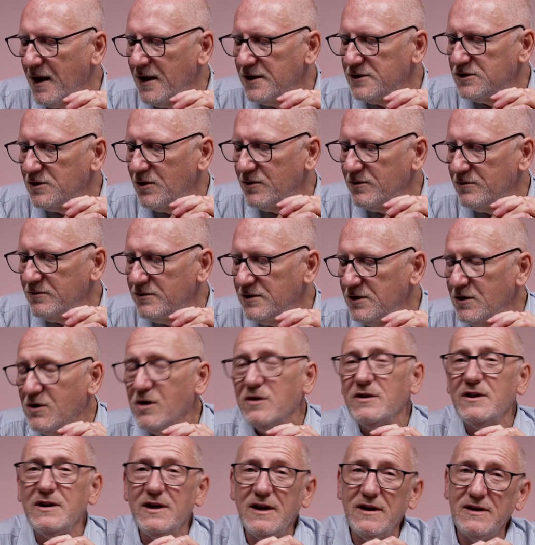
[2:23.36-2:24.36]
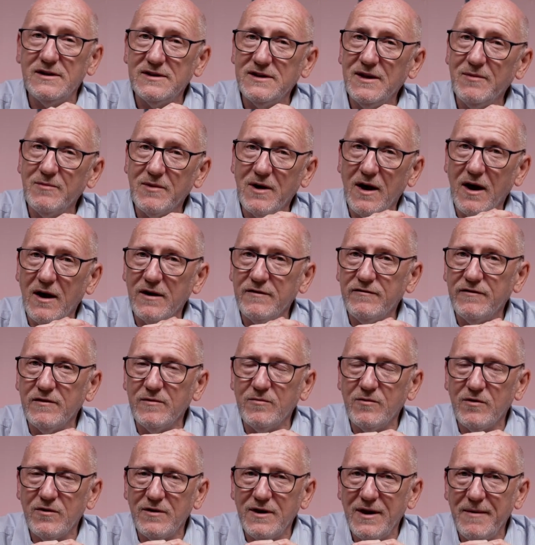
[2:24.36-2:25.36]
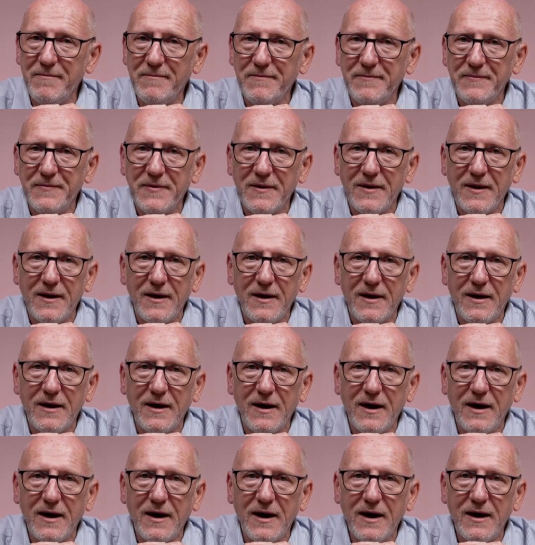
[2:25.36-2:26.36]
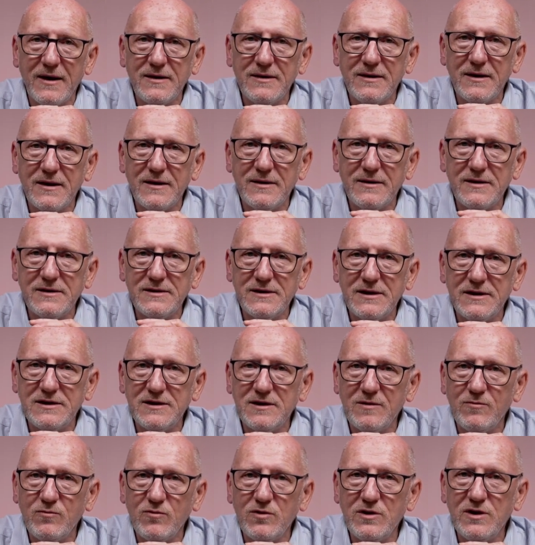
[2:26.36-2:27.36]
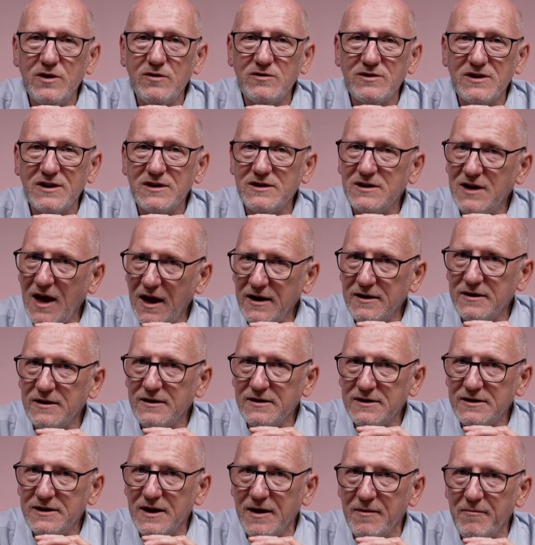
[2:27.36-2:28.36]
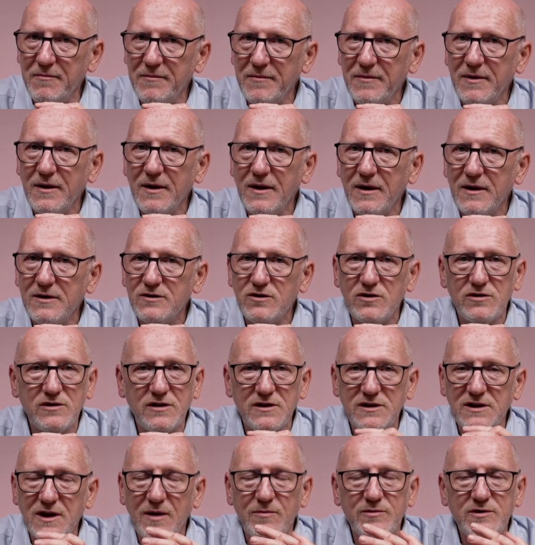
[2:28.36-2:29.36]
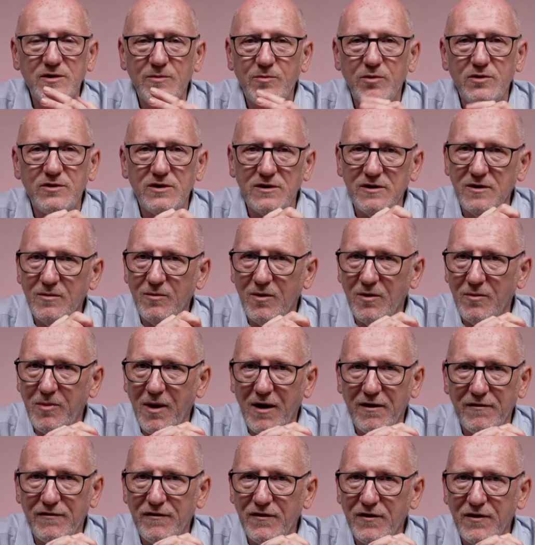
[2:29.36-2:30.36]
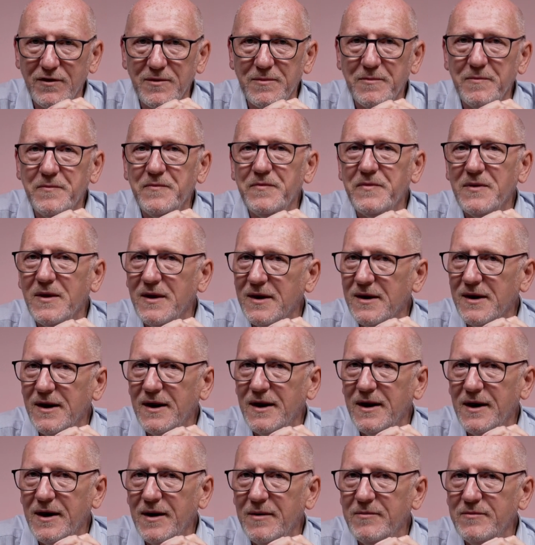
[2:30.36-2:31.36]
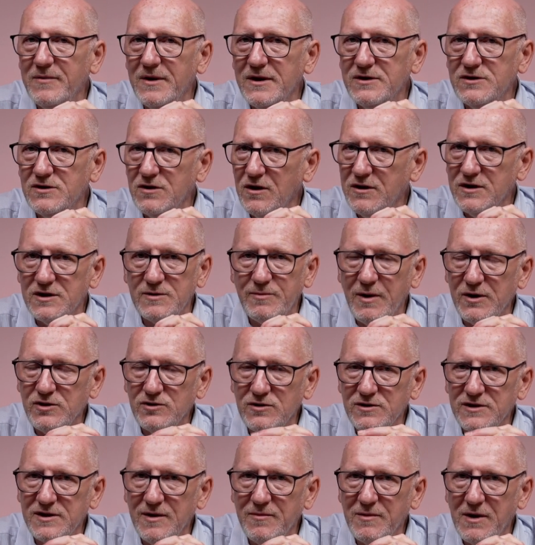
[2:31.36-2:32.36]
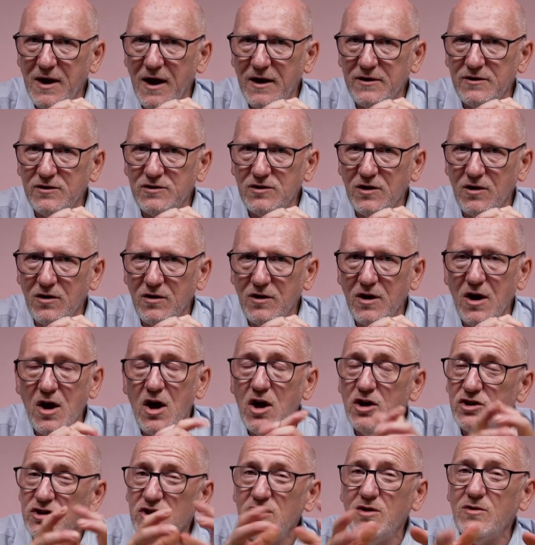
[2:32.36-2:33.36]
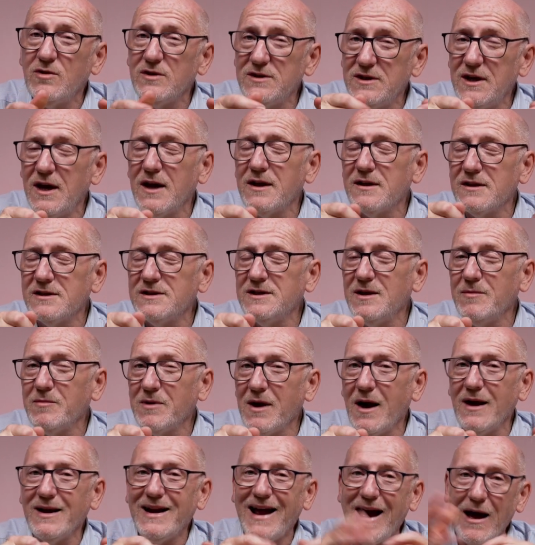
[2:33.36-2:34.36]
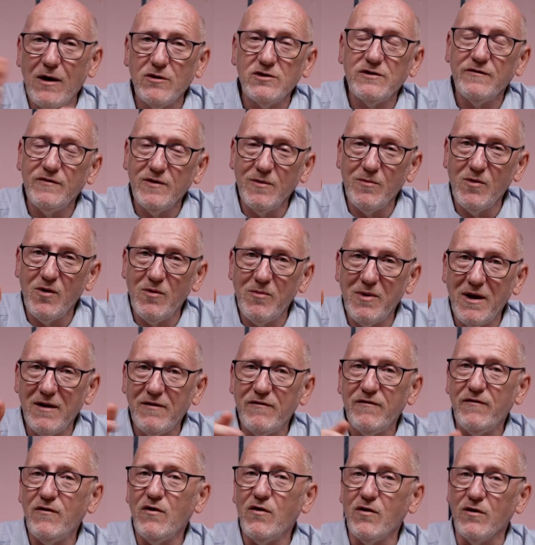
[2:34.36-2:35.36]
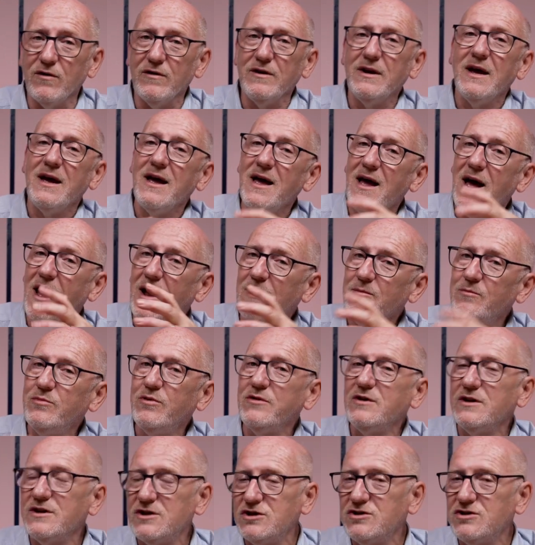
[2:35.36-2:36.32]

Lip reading: So you're going to need a SIM card for the modem, and the system will use a standard SIM, just the same as you put in your mobile phone. It's not a special SIM card at all. So you could take the SIM card out of your mobile phone and put it